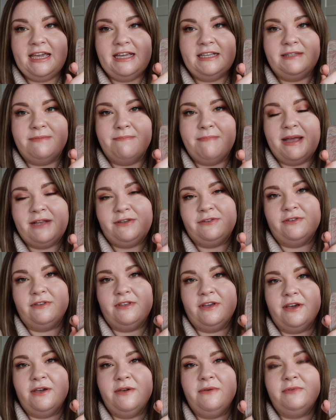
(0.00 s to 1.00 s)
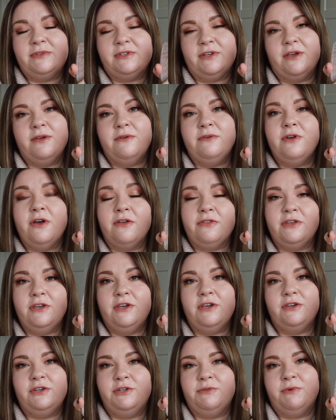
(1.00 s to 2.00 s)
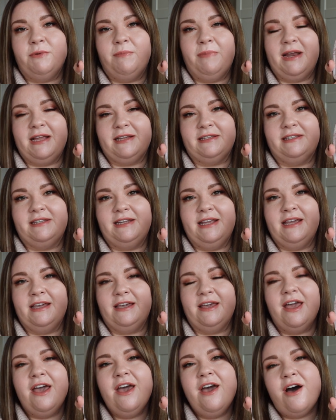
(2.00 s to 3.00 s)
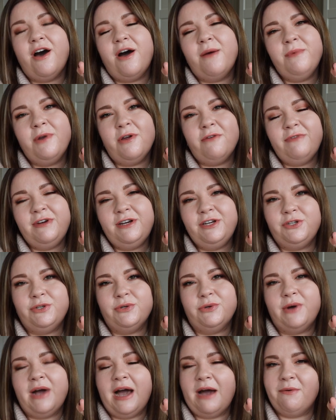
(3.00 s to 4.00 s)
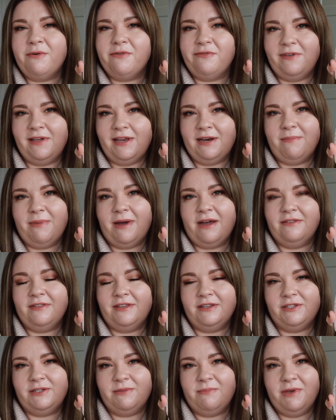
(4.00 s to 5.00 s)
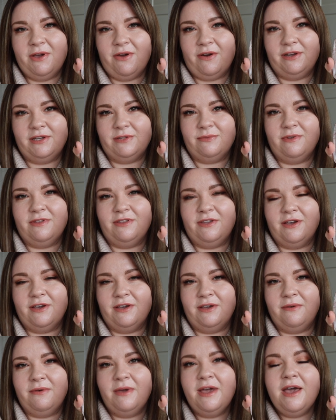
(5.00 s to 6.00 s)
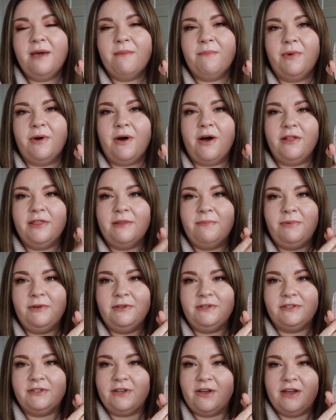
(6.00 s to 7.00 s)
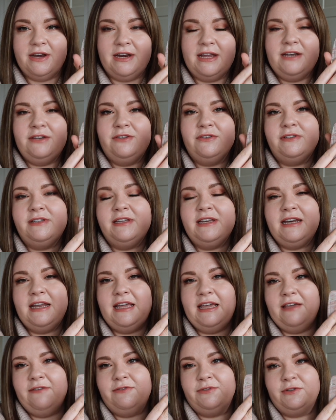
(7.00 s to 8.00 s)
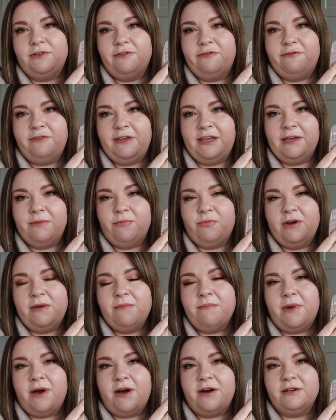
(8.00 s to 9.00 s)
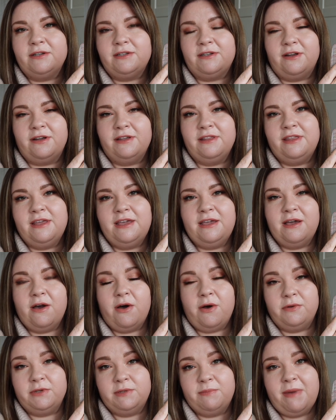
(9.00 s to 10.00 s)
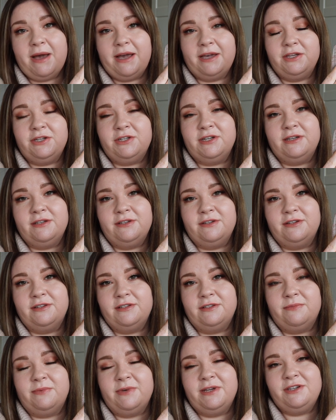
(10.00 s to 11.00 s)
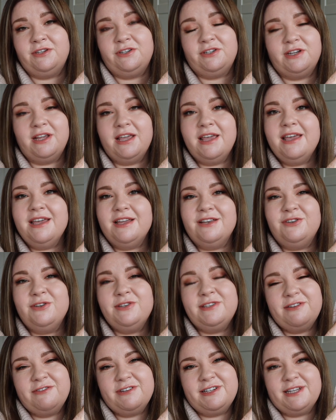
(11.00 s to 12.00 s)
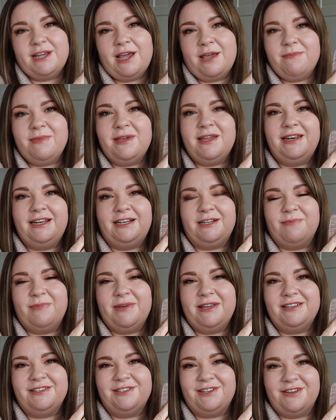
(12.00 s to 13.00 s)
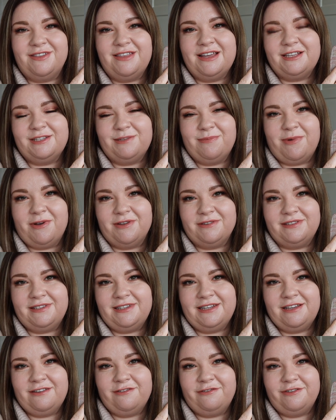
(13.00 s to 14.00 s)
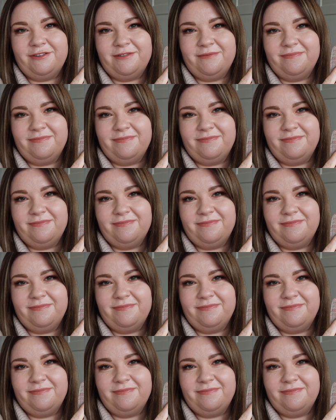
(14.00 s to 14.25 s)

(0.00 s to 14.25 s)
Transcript: is metal though, so not the usual plastic. I'm not really sure how I feel about this, to be honest with you, but on the plus side it doesn't leave sort of fingerprint marks like the older packaging does, which does irritate me a little bit, so that's a positive.